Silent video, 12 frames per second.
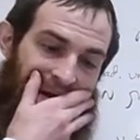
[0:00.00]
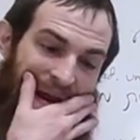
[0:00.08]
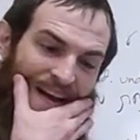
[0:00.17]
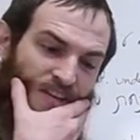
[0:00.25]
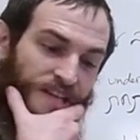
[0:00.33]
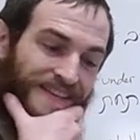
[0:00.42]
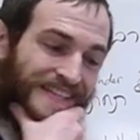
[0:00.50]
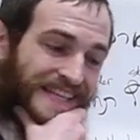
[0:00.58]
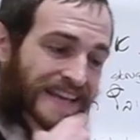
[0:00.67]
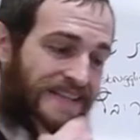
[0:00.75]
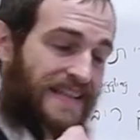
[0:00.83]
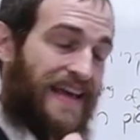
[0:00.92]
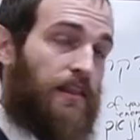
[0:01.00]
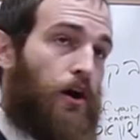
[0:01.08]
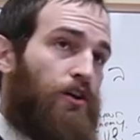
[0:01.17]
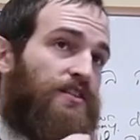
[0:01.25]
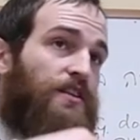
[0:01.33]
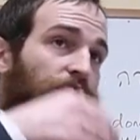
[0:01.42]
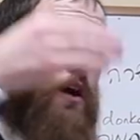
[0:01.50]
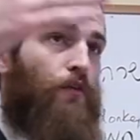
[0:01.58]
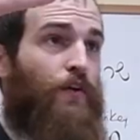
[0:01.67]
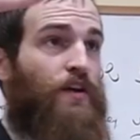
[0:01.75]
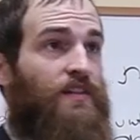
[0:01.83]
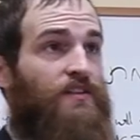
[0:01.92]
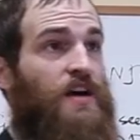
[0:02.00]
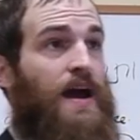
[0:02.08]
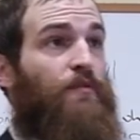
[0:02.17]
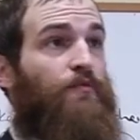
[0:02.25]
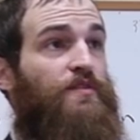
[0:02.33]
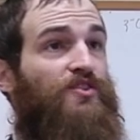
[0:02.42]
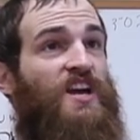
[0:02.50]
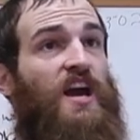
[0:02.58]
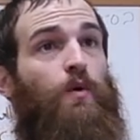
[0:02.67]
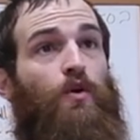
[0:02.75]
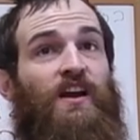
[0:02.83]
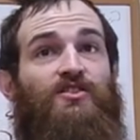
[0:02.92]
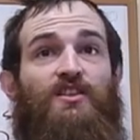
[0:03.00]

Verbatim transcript: it actually says that la'asid lava in the time of Mashiach, we're